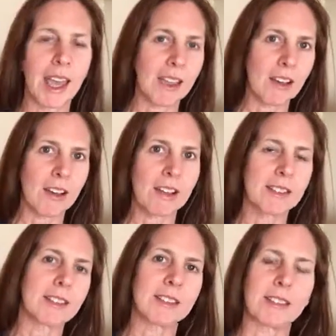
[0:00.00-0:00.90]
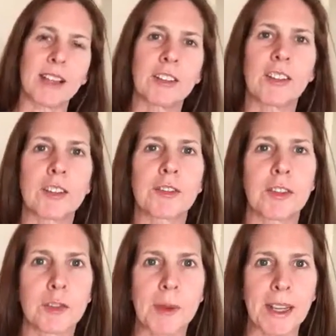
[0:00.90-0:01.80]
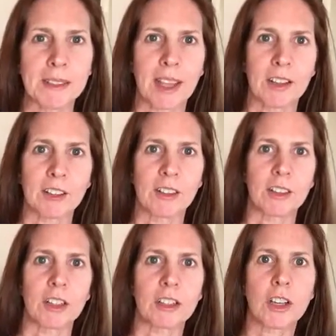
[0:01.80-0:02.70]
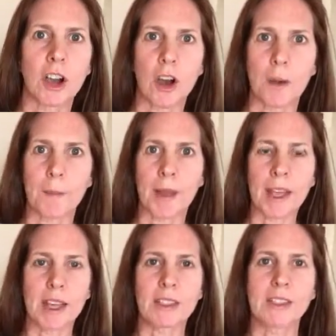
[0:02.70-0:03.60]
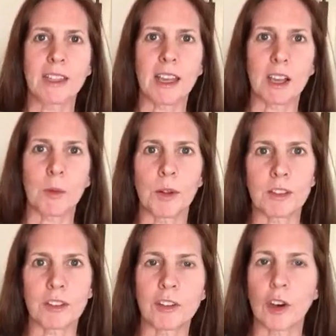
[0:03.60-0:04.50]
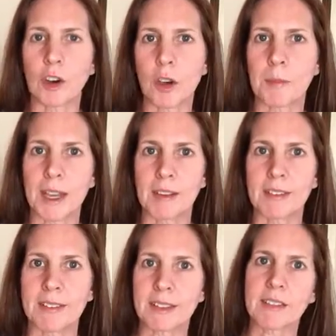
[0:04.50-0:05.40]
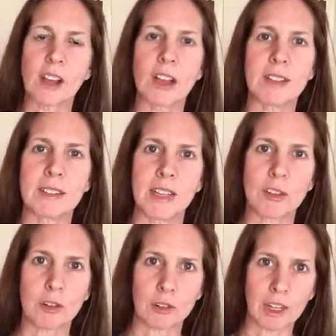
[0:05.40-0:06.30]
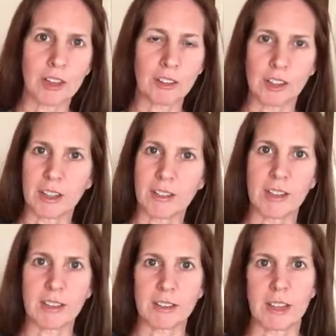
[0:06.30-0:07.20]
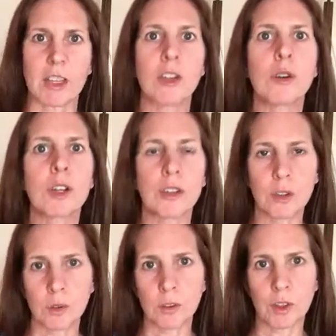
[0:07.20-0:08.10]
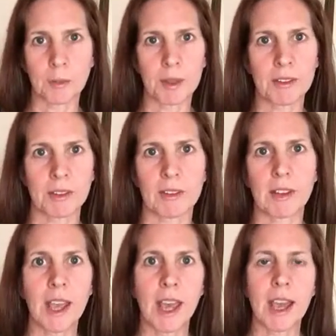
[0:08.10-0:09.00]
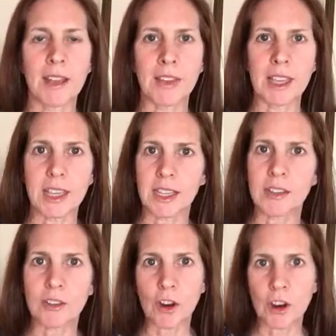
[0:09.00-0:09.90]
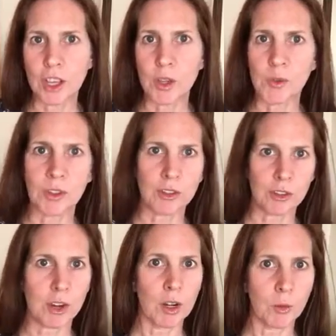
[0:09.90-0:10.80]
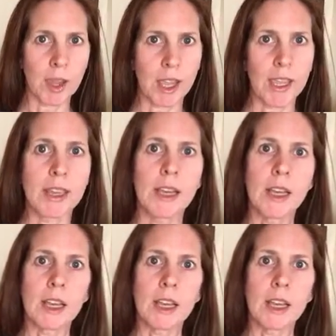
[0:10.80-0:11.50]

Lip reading: Hey guys, this is Aisling Duffy from AskAisling.com. Today I want to talk about 6 content creation ideas that you can use in your business and that you can start using straight away.